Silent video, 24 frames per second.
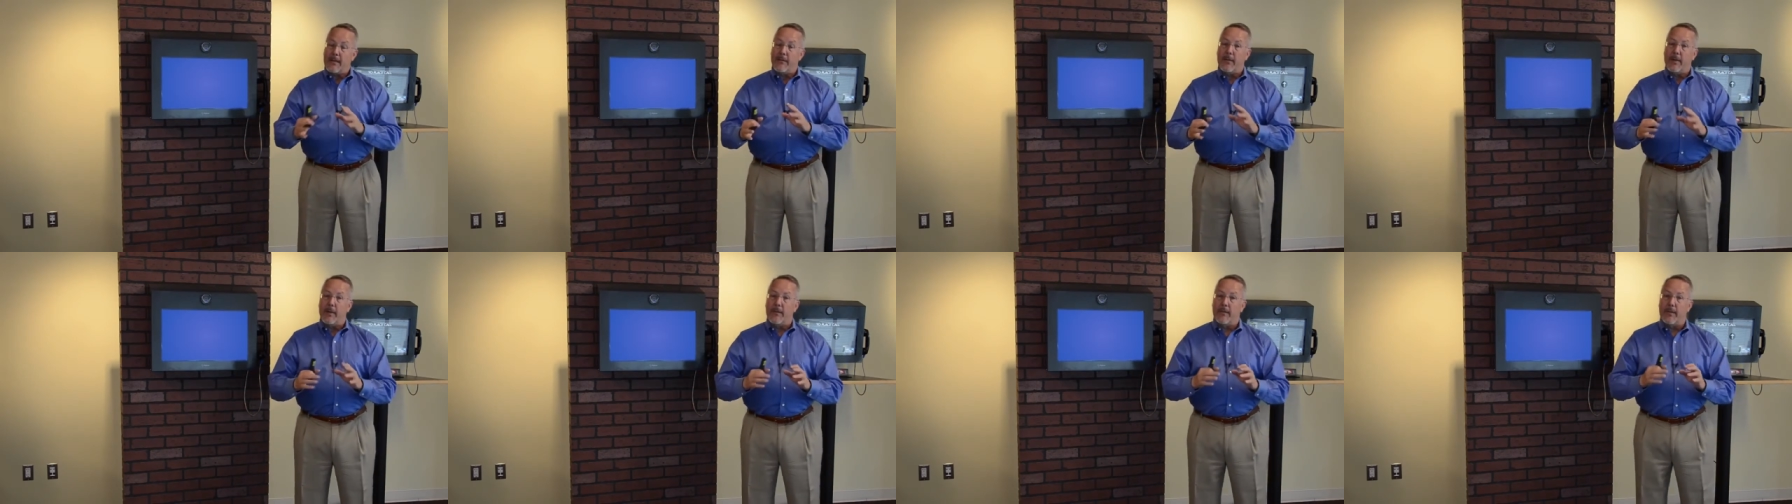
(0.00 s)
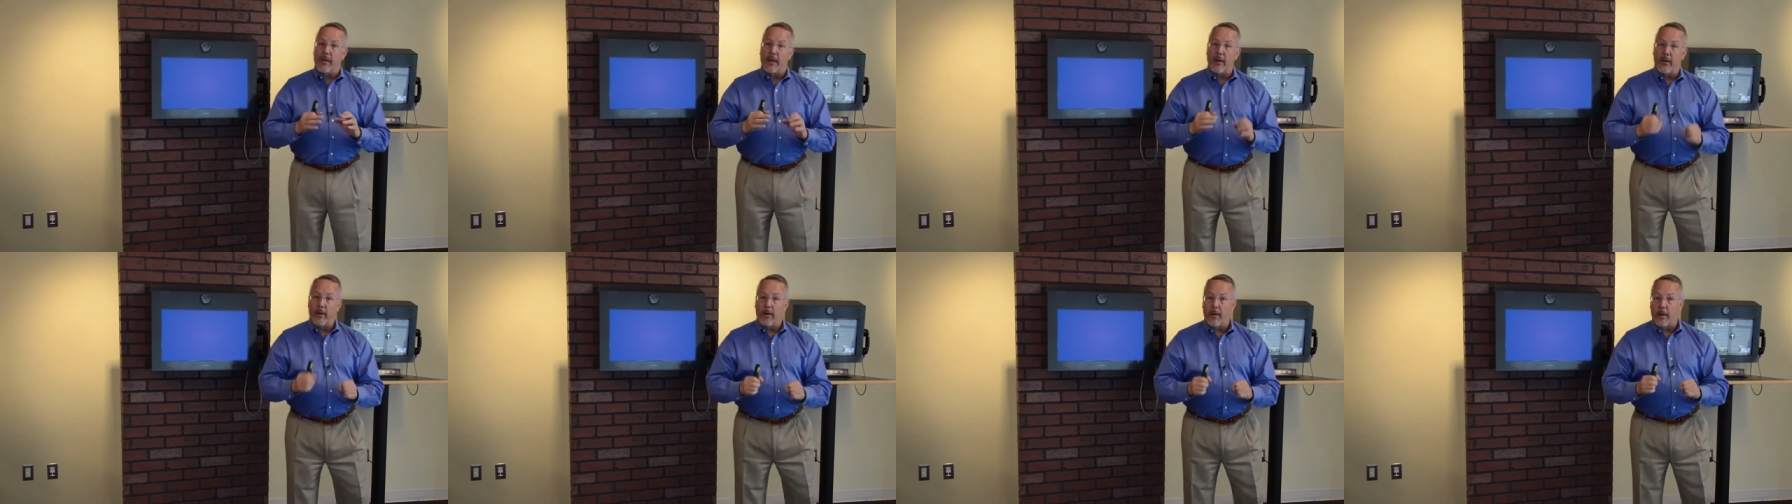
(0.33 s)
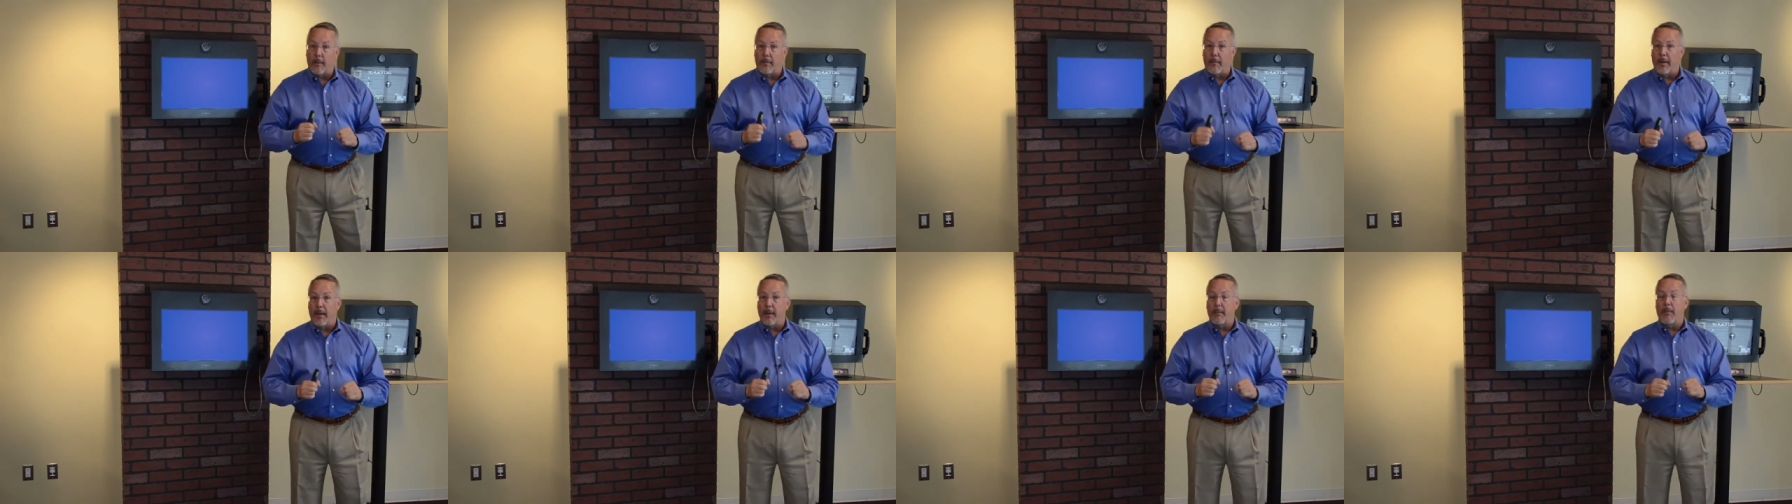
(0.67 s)
if they're
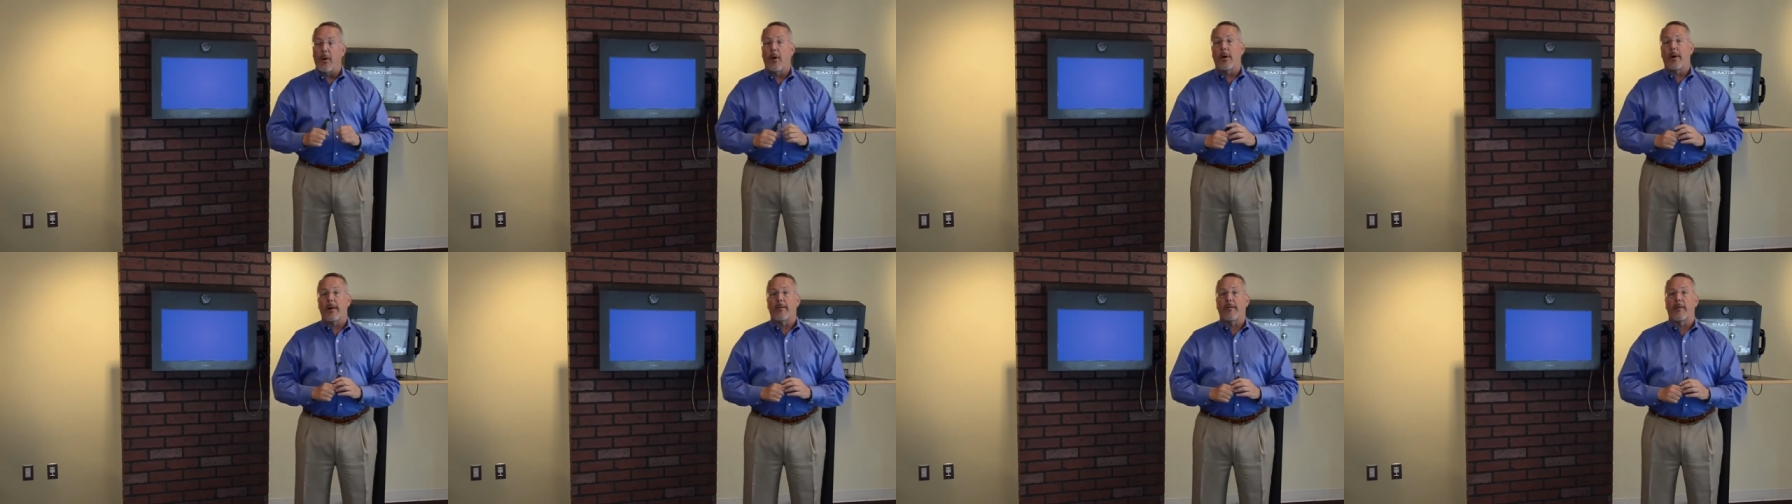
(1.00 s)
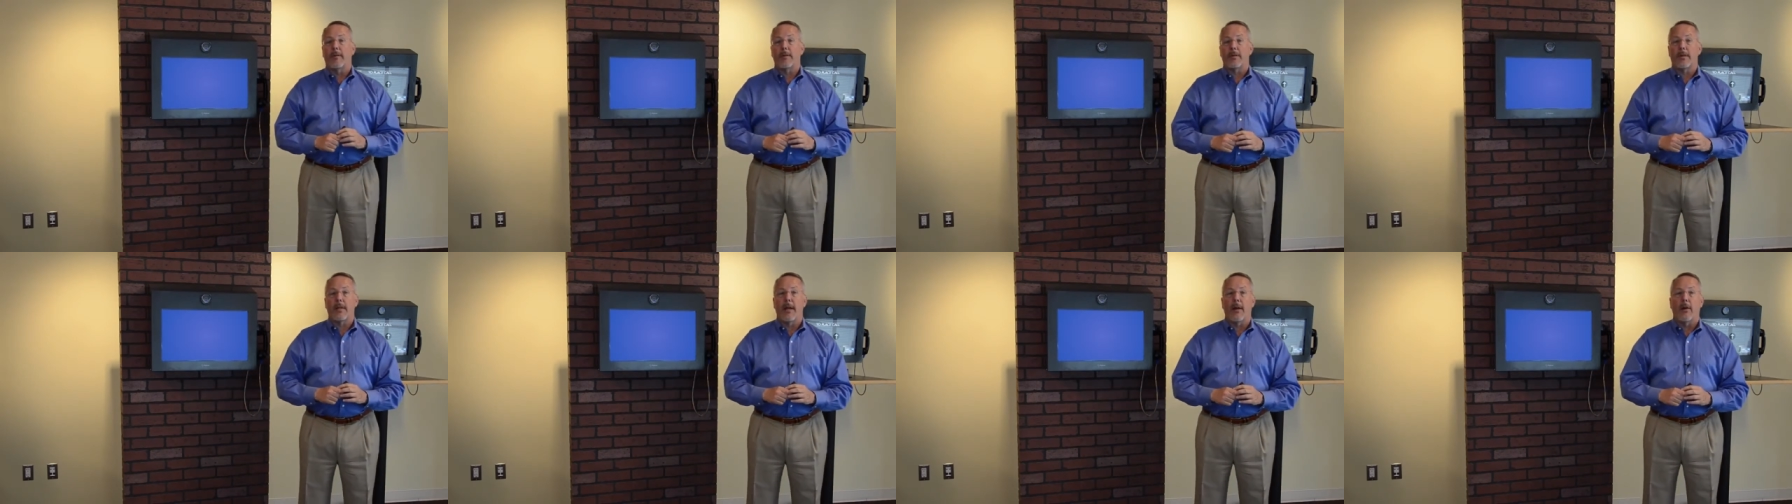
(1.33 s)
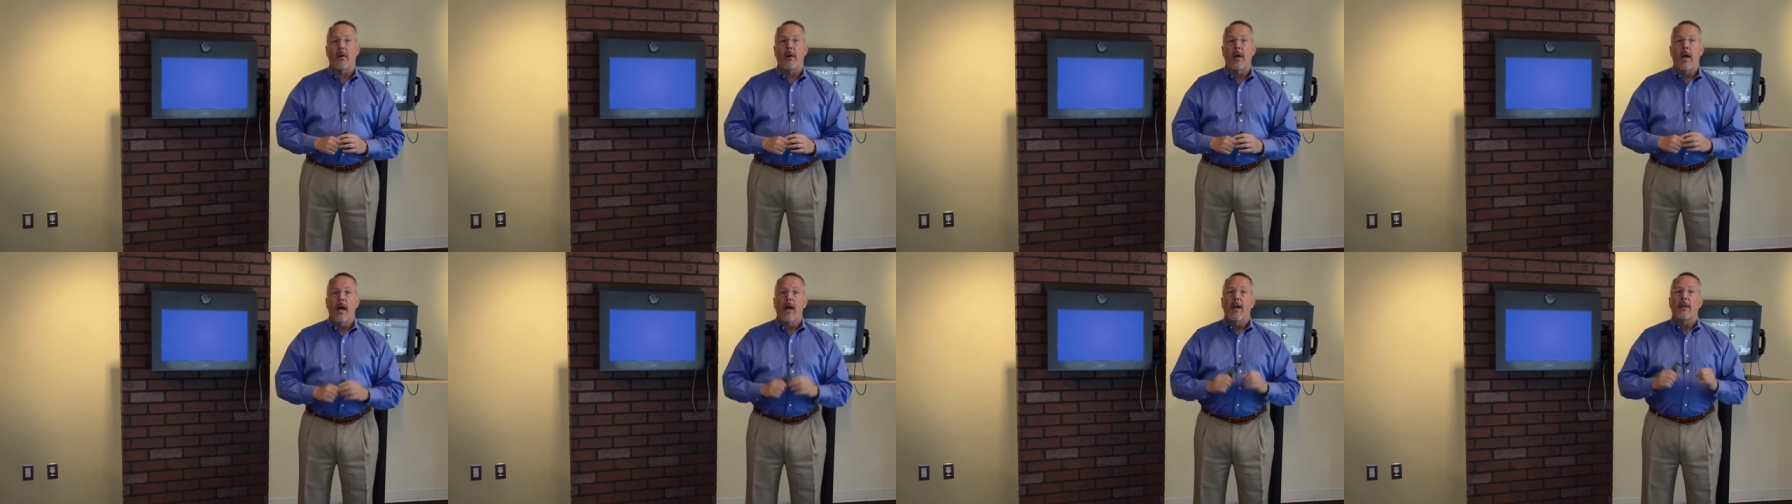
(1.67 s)
a big part of the
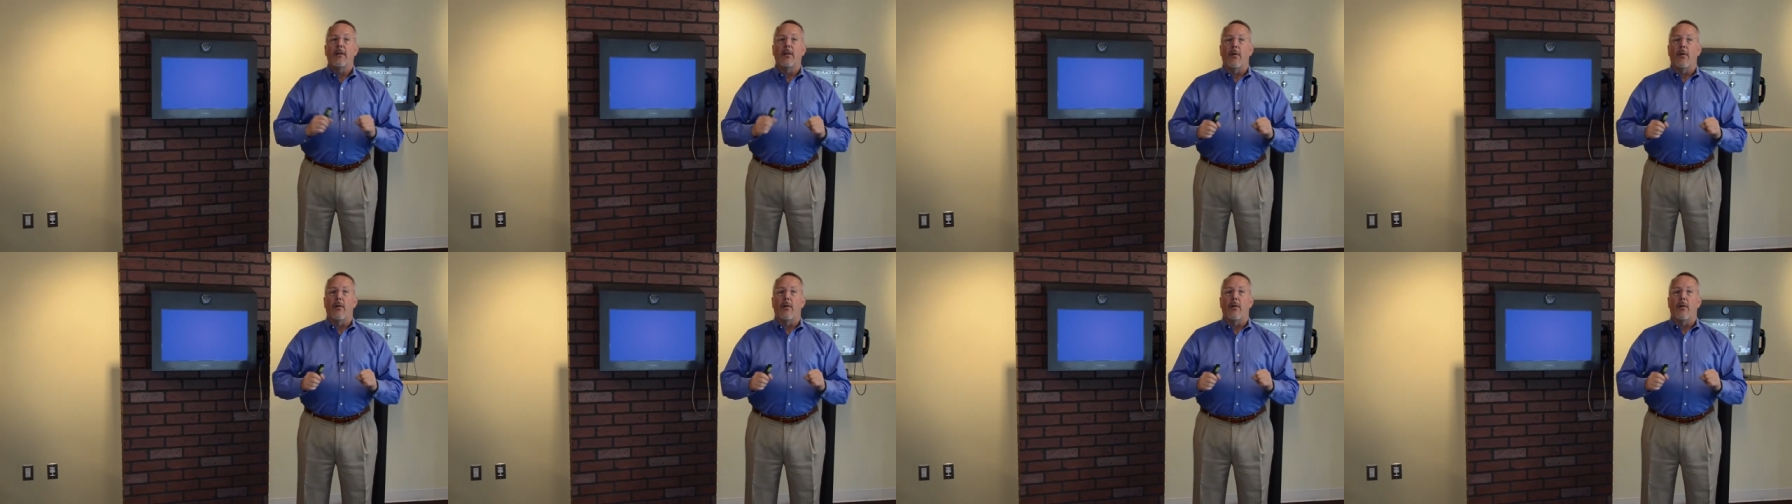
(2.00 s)
cell,